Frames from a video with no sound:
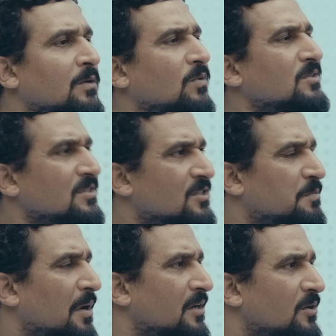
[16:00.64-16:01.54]
Was
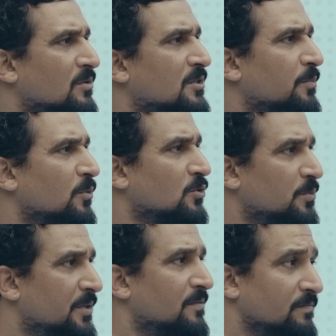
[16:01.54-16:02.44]
Smart Eco supposed to
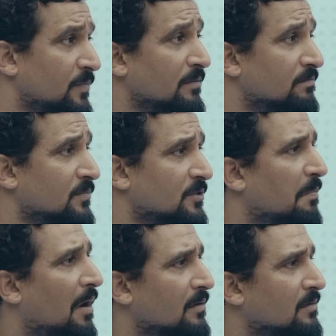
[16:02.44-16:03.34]
be, well,
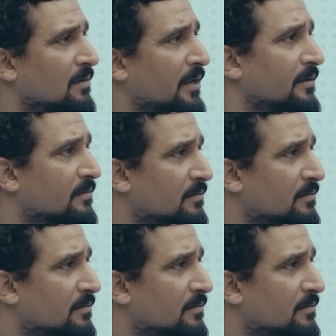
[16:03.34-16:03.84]
smart, like?